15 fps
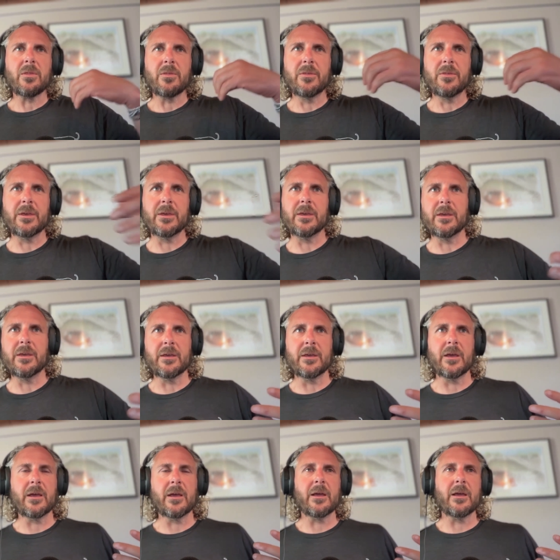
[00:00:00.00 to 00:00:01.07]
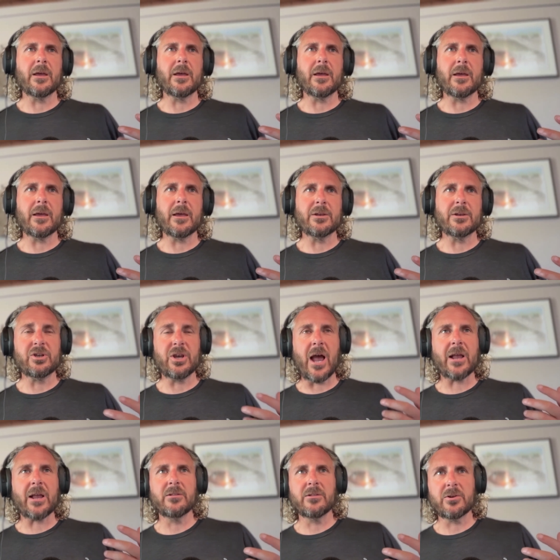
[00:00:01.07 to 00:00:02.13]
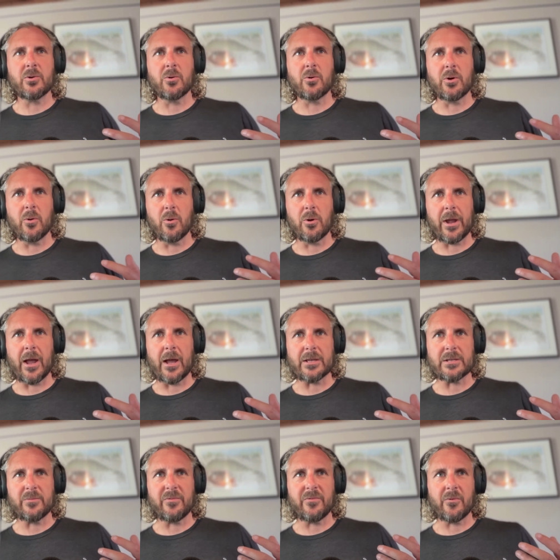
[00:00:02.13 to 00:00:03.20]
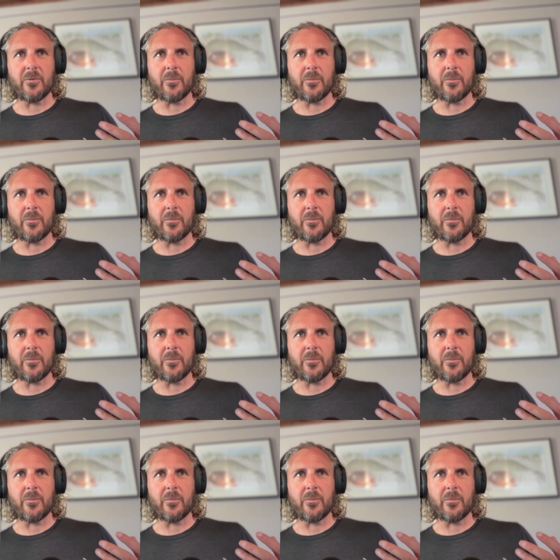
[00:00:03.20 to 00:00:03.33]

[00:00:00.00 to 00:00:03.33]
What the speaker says: the ejaculatory orgasm for